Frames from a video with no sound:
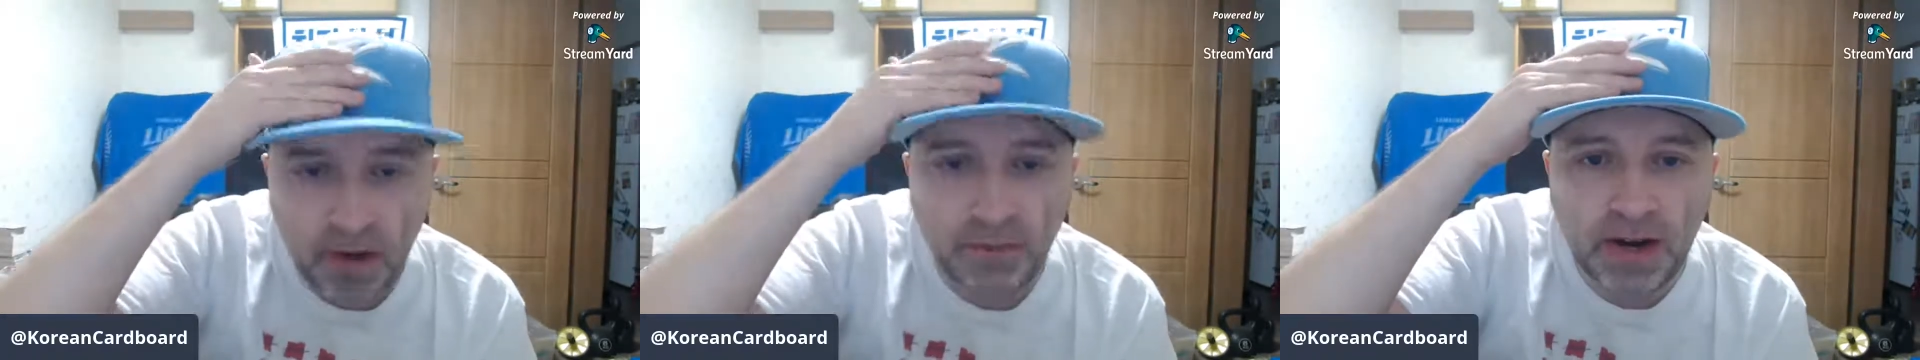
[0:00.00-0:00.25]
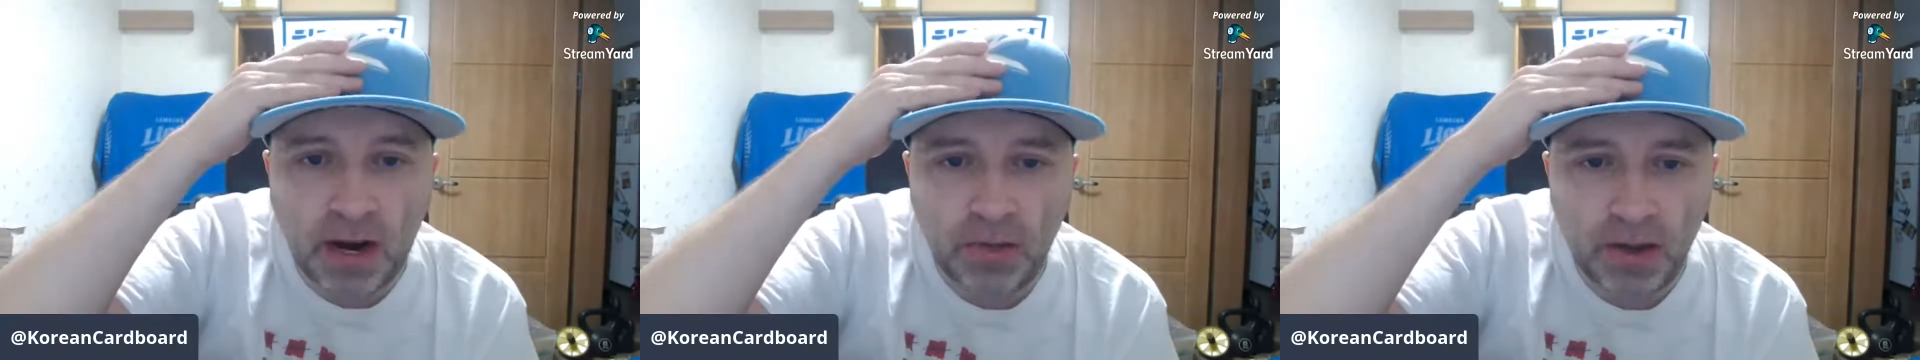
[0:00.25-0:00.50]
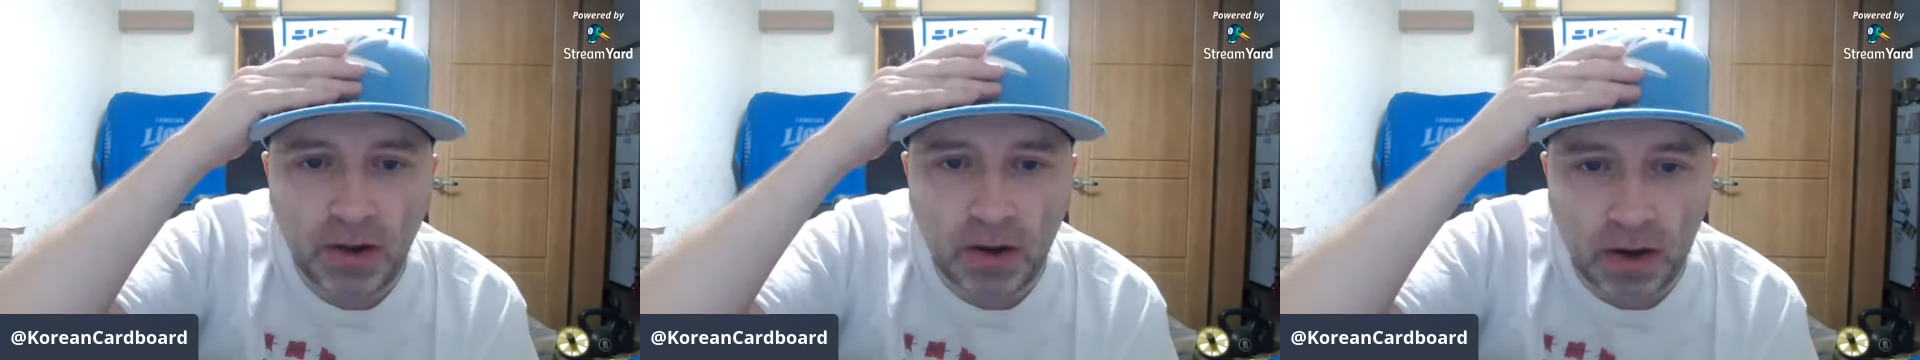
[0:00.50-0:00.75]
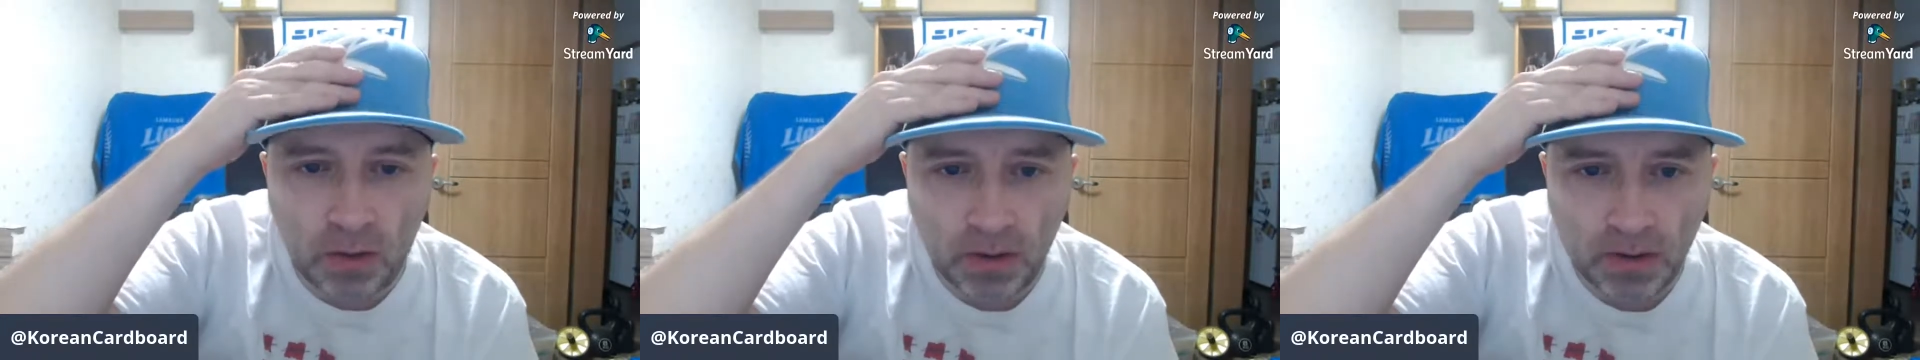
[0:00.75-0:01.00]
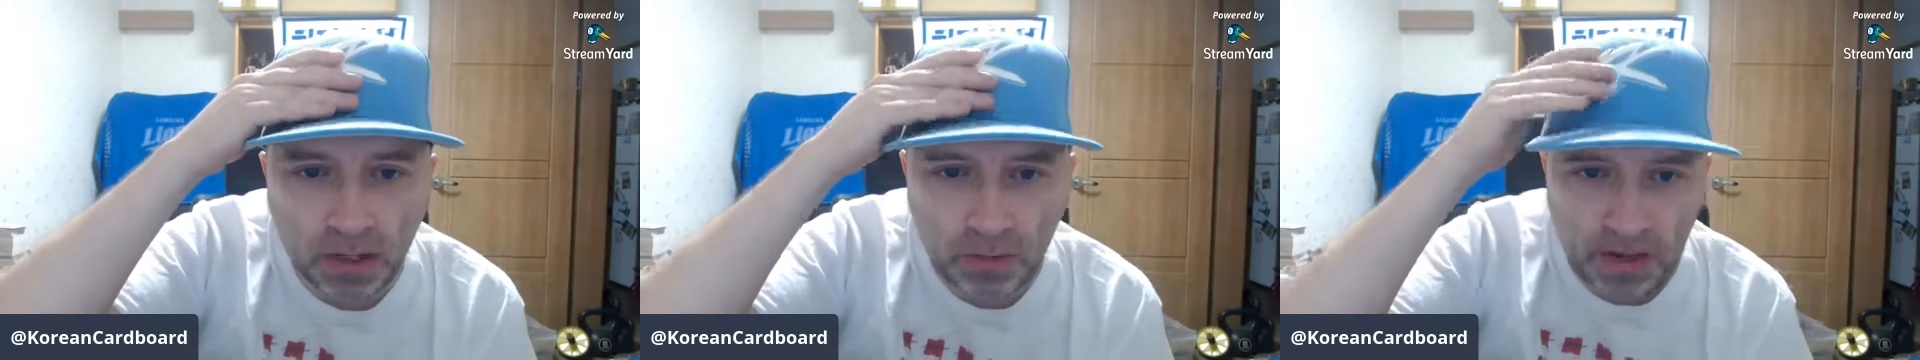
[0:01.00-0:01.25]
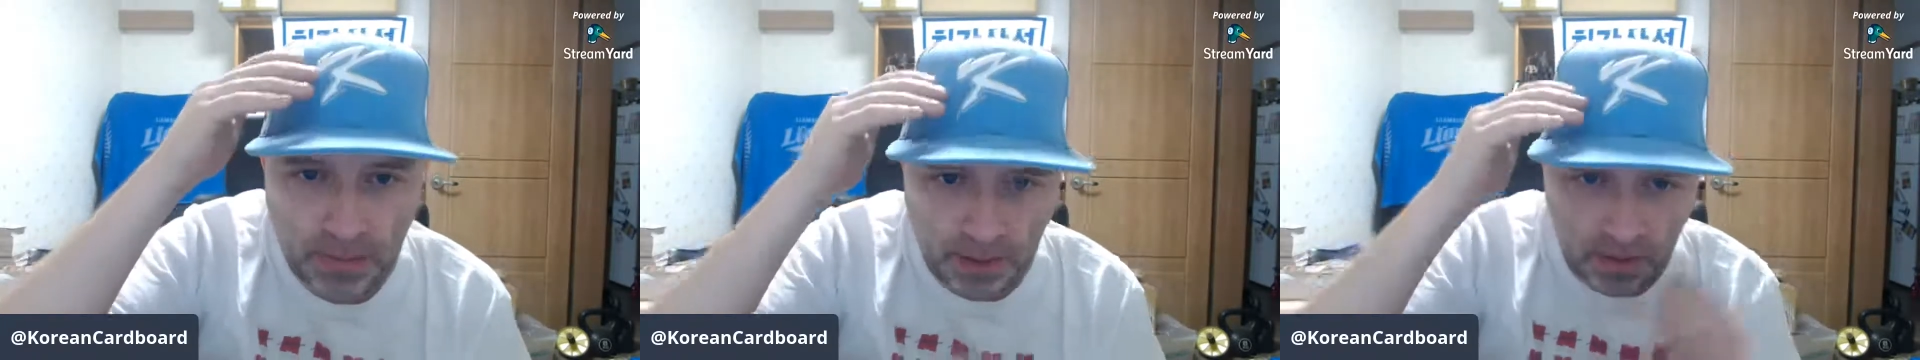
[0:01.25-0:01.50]
I forgot the year. I want to say
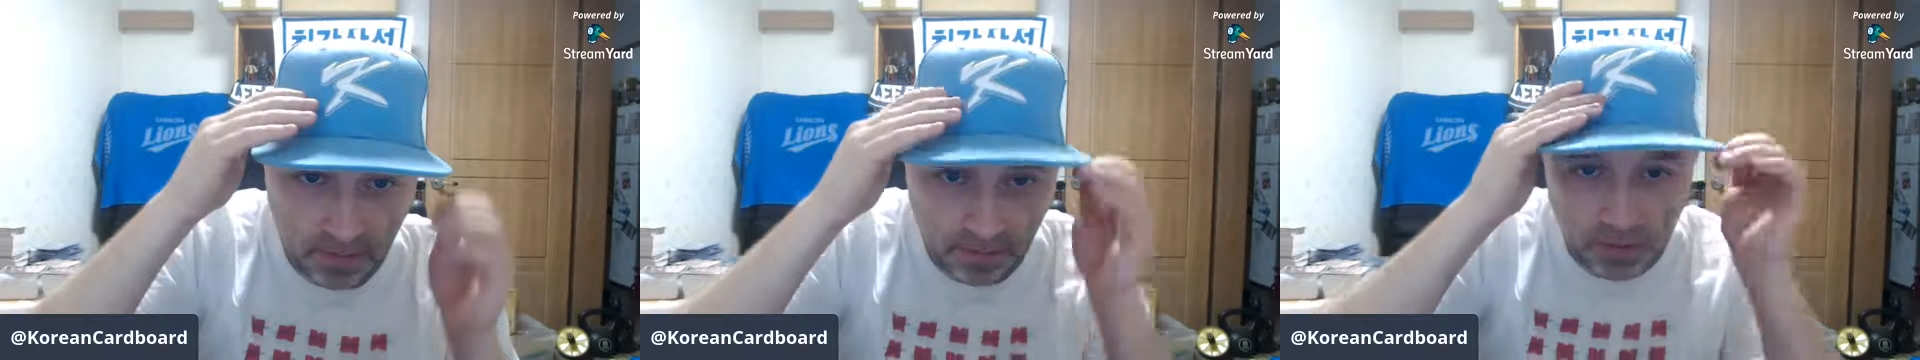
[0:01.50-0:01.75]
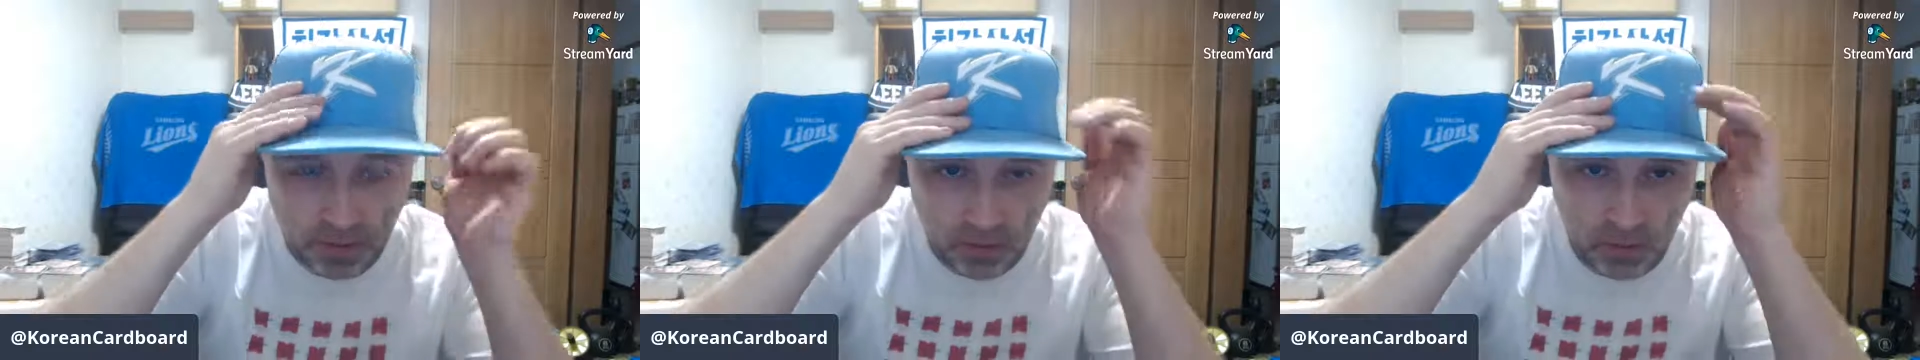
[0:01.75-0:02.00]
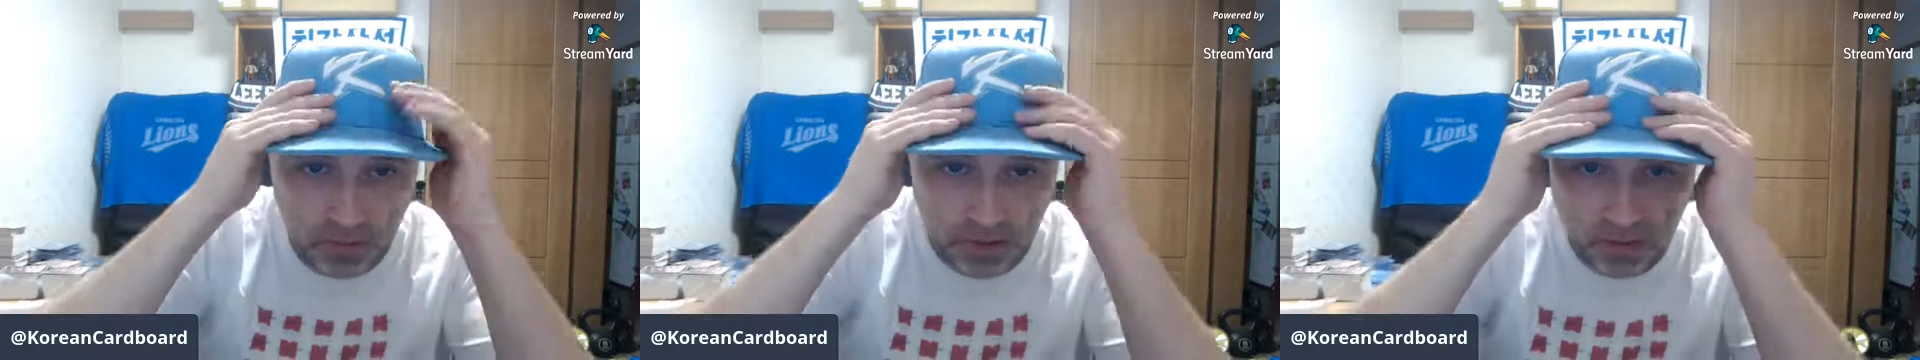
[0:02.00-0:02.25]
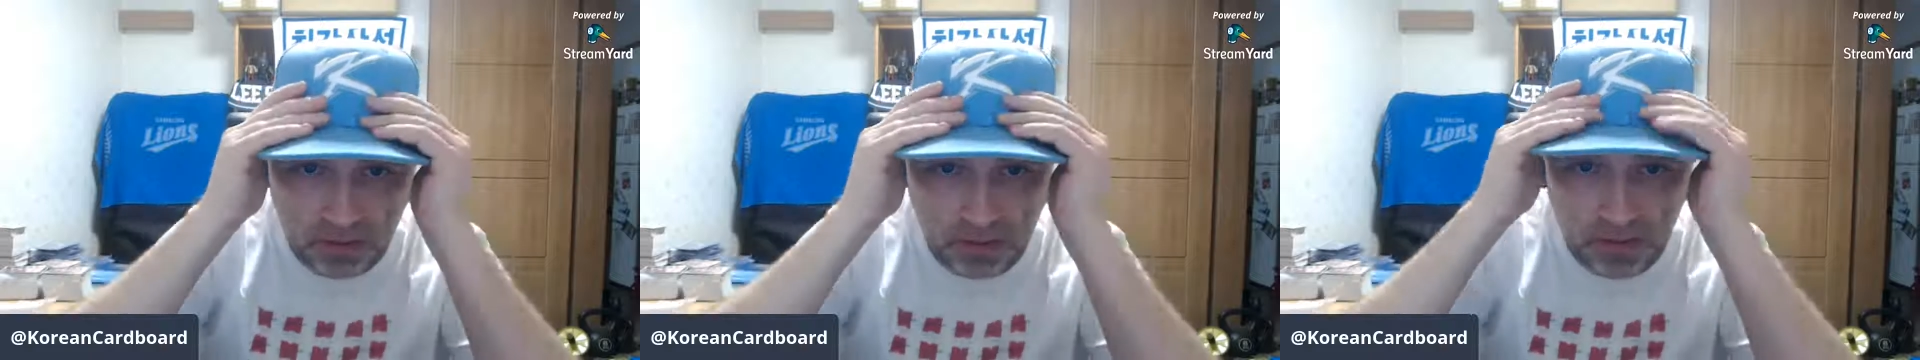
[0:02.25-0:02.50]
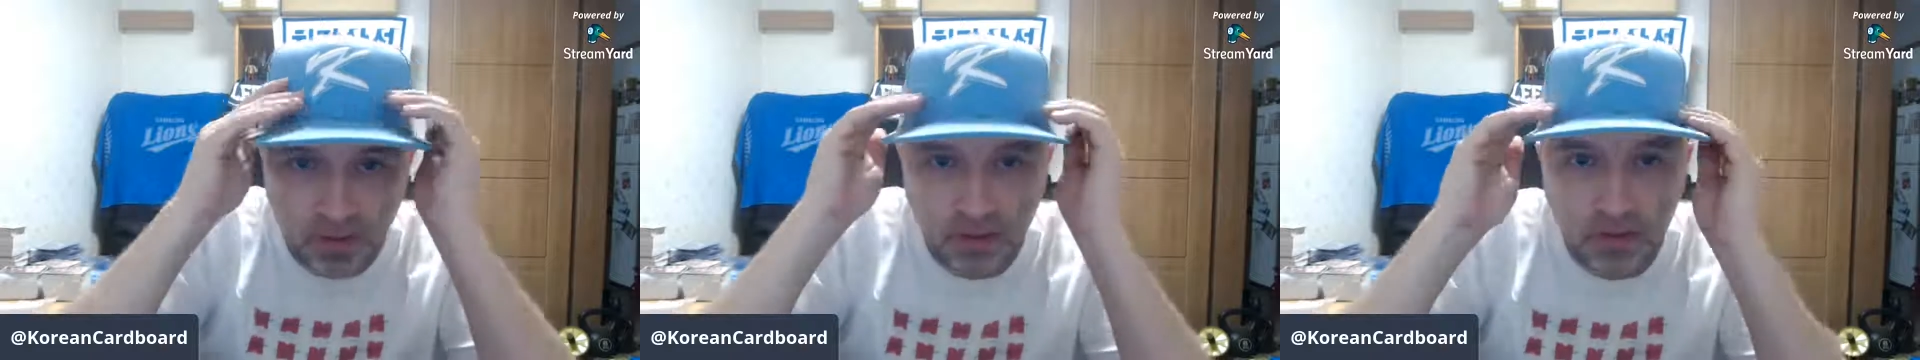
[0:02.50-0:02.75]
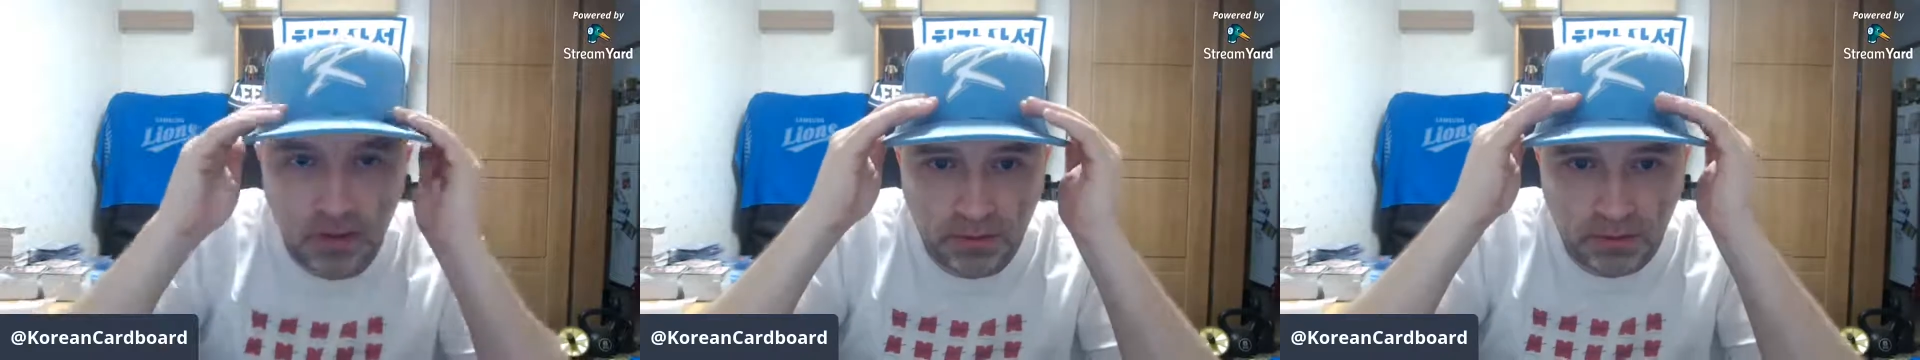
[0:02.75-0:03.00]
maybe
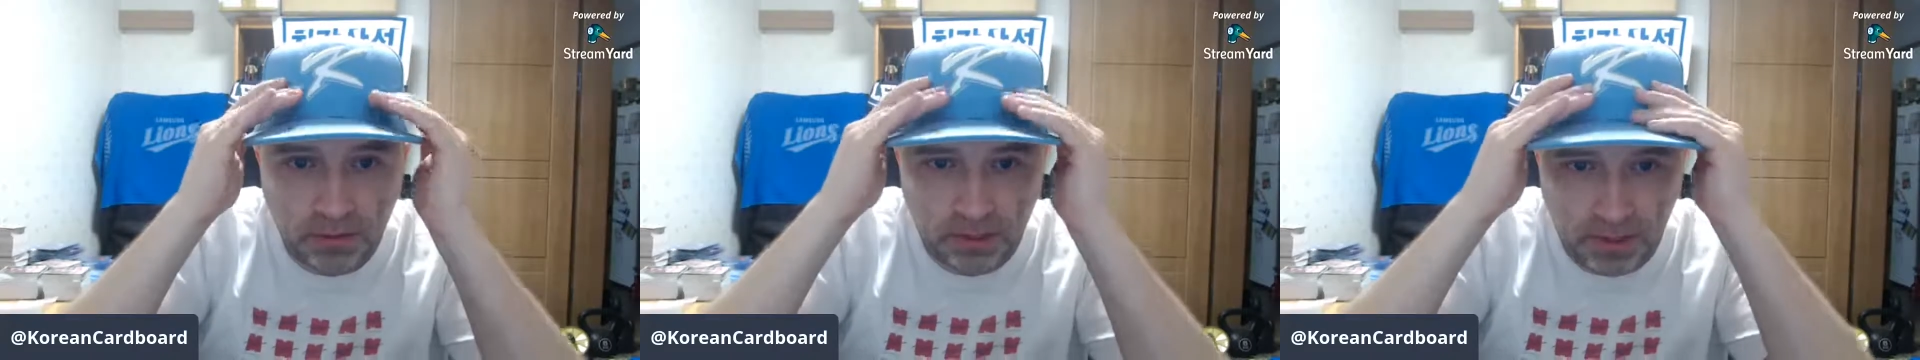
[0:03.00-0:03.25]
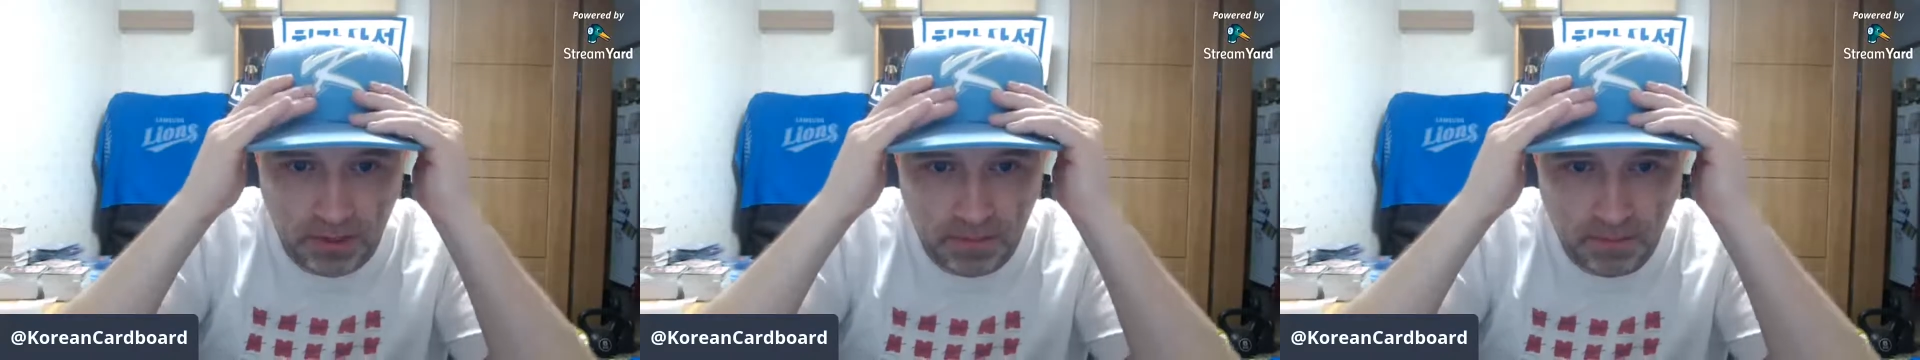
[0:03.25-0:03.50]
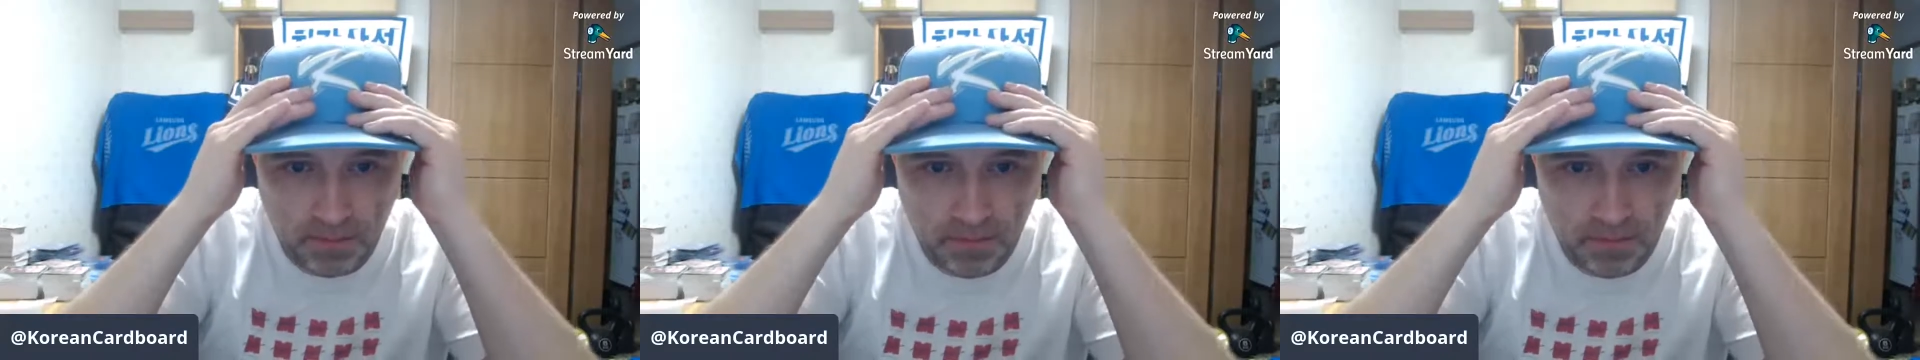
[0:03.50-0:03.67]
2013.